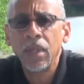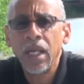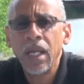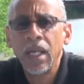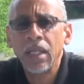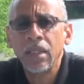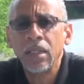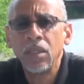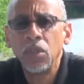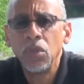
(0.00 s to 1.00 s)
had a
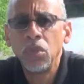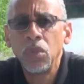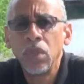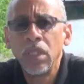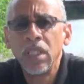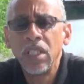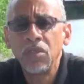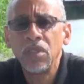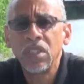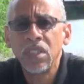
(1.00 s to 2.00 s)
low
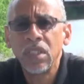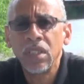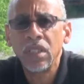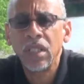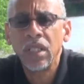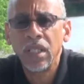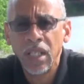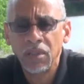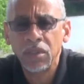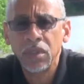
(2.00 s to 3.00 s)
literacy
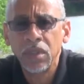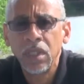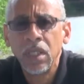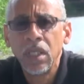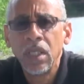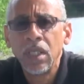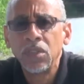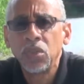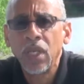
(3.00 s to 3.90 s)
level, so